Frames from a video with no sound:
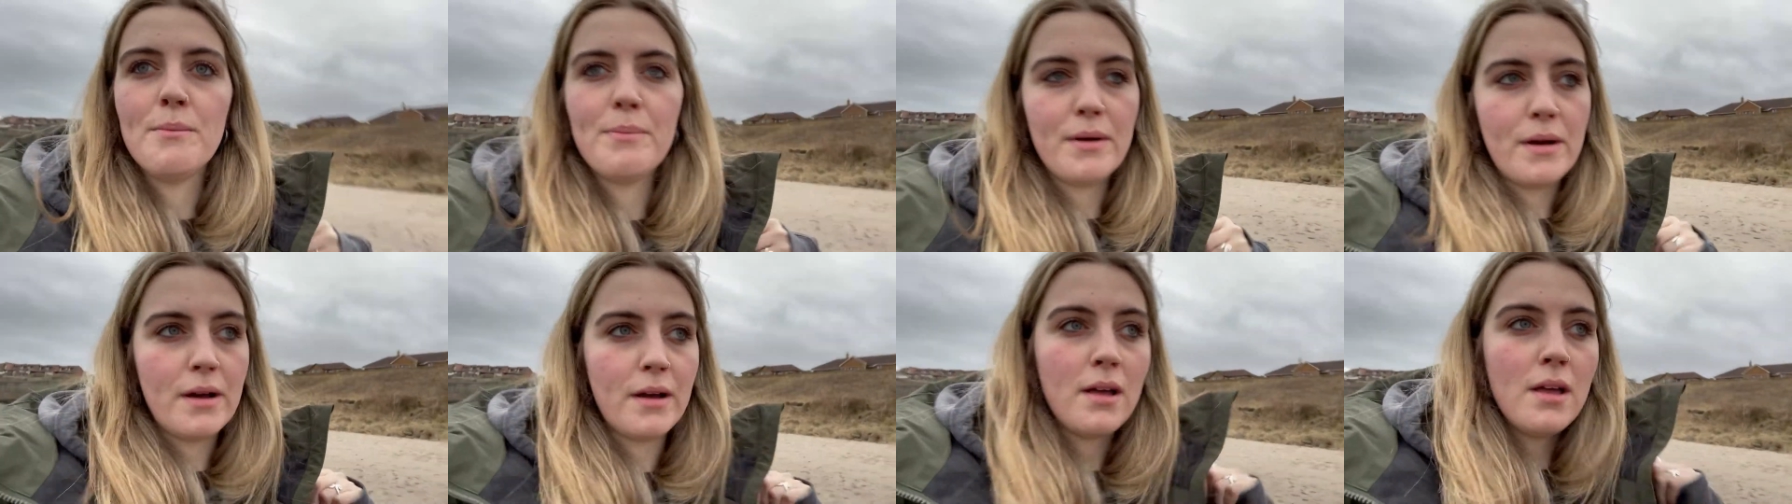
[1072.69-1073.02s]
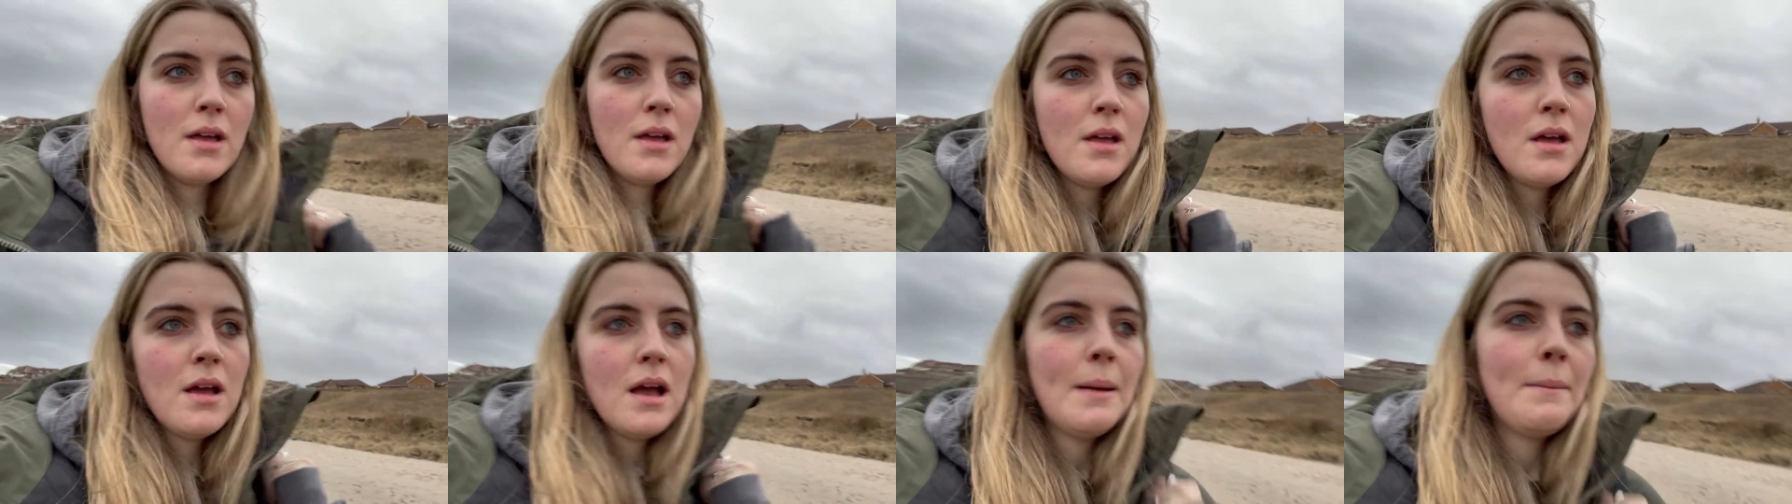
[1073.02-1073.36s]
but
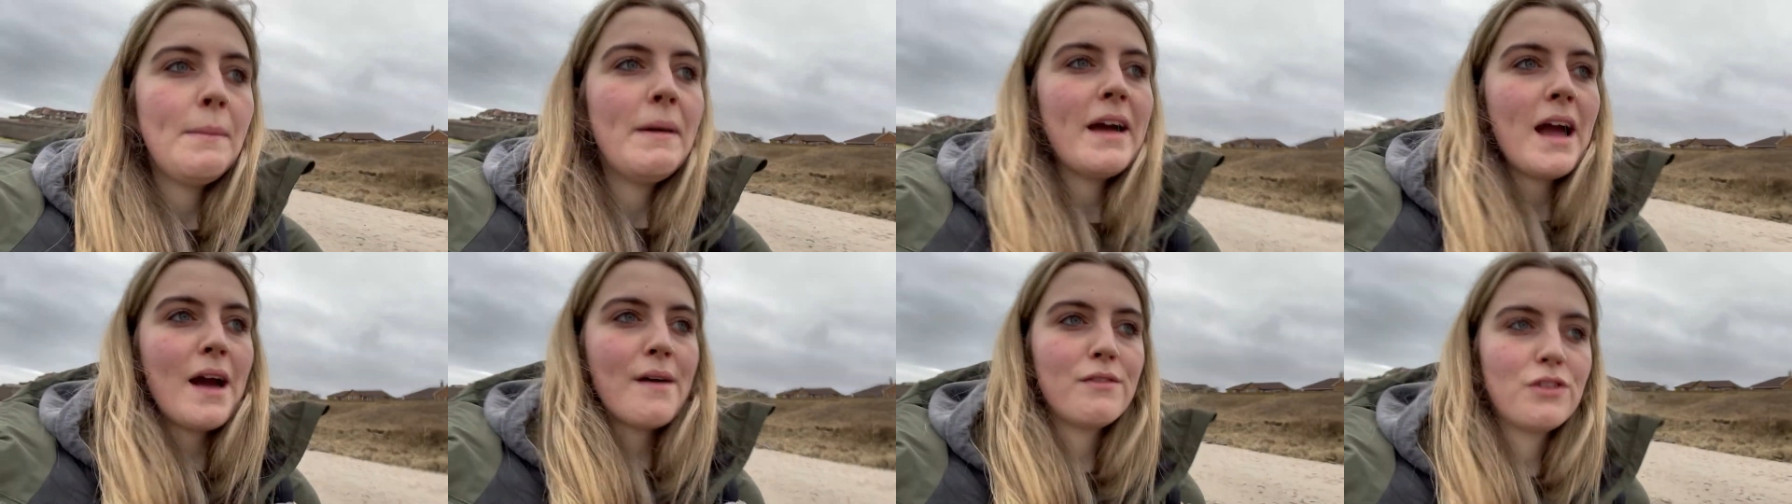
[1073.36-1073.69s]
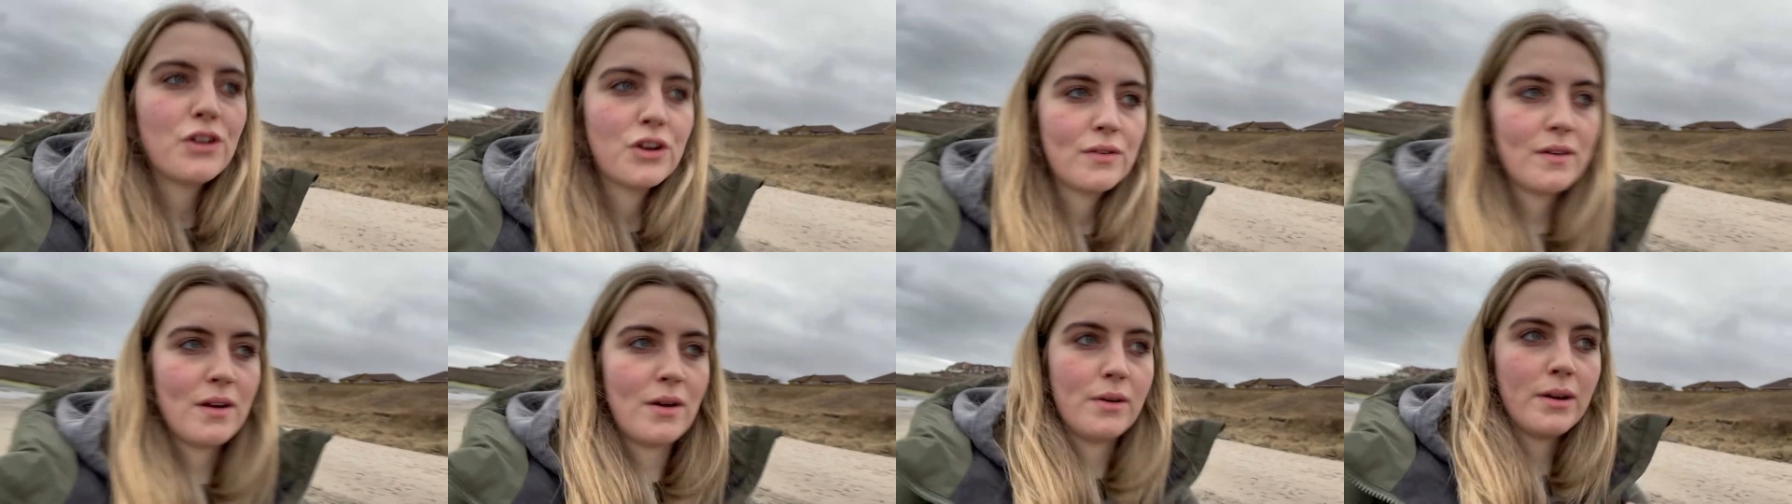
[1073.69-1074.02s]
I might have a
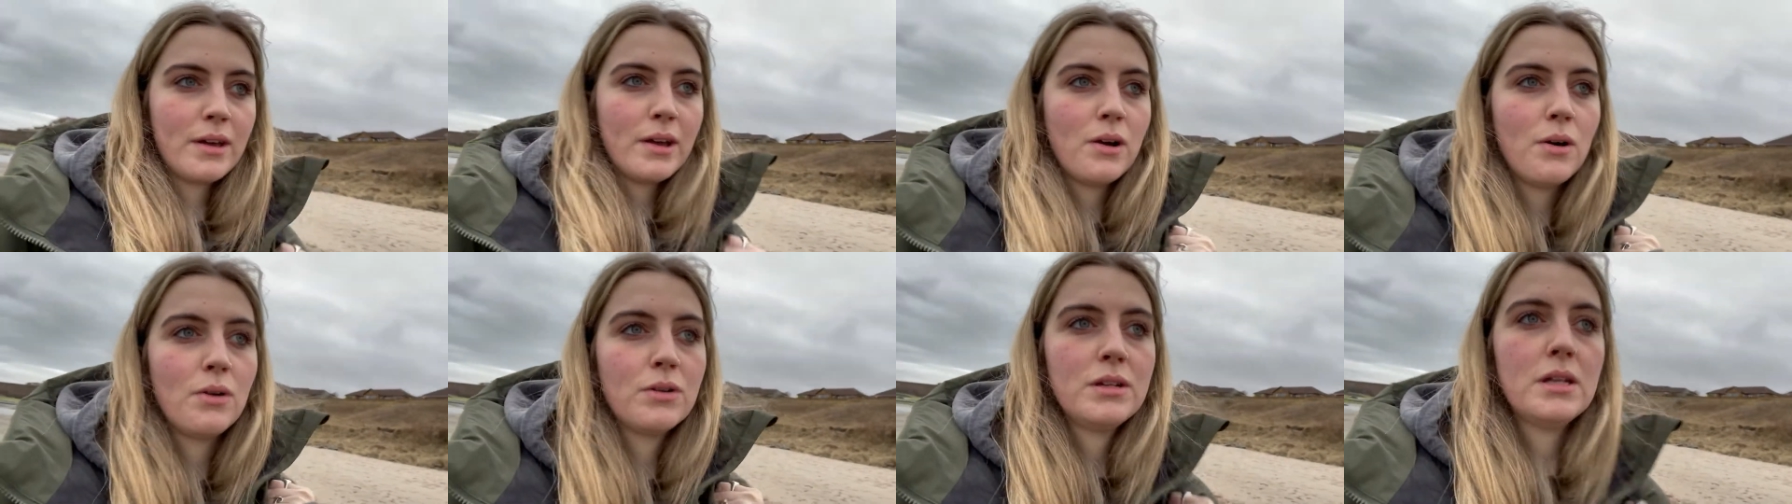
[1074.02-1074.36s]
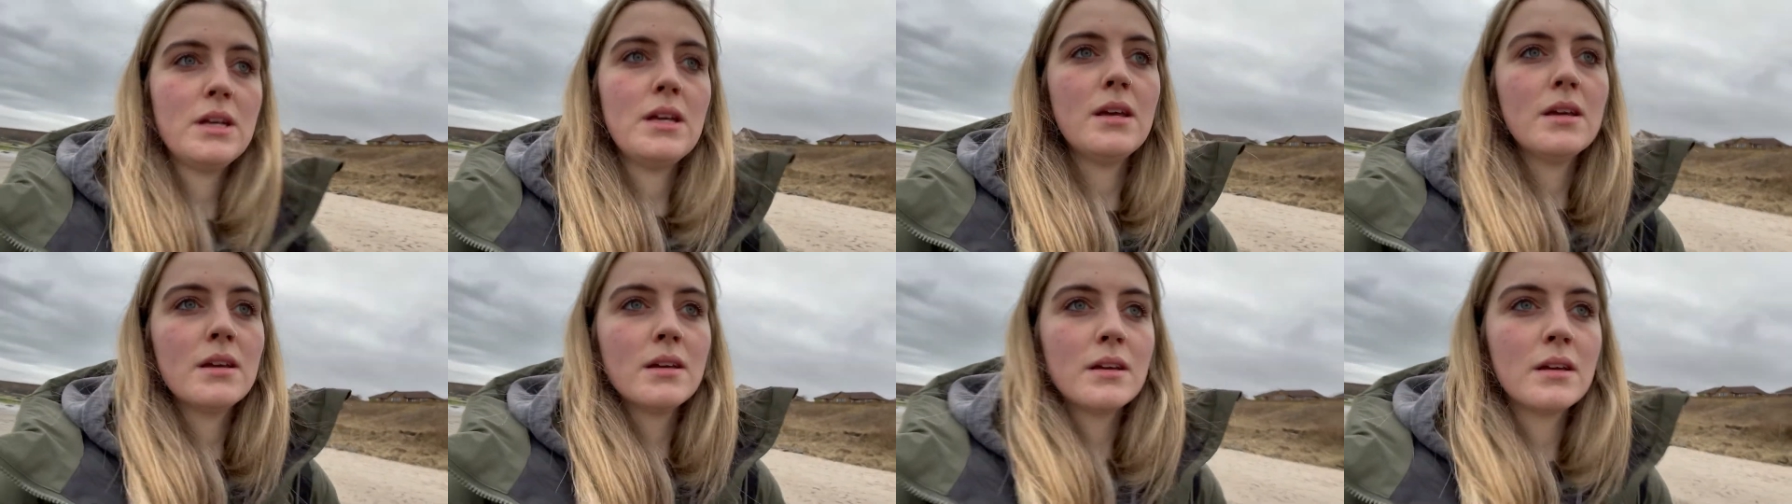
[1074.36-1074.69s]
look around
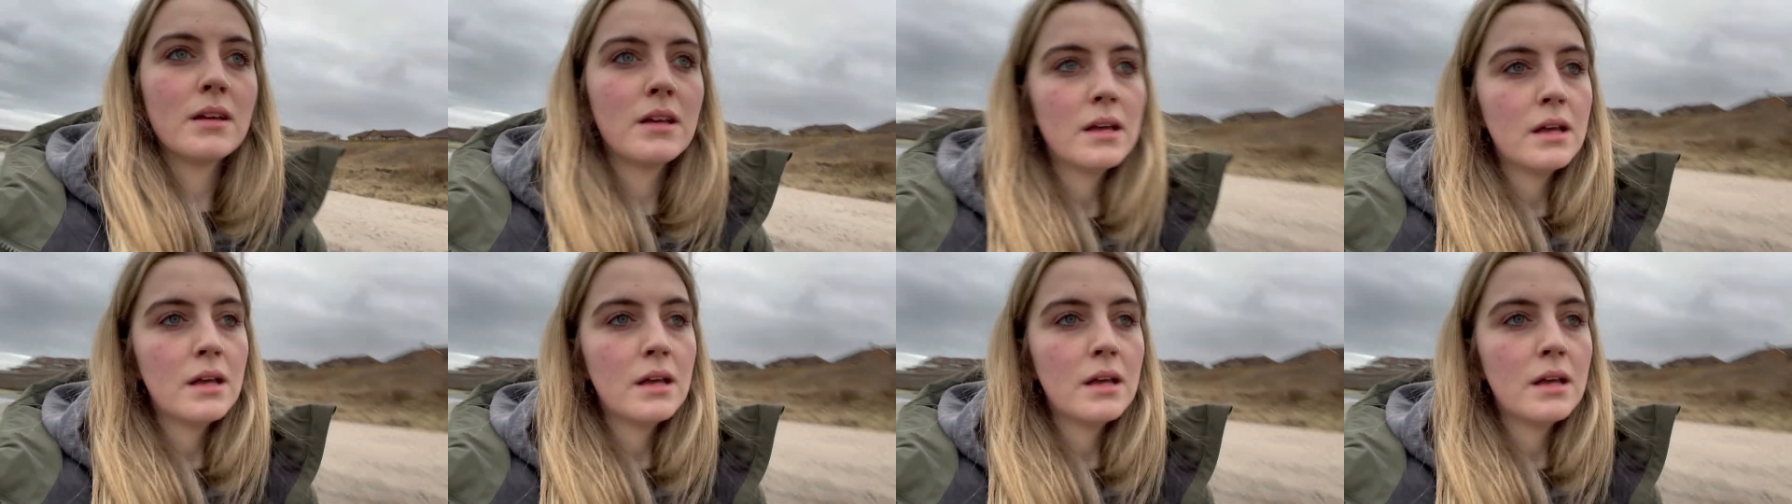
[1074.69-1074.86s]
Kikodi.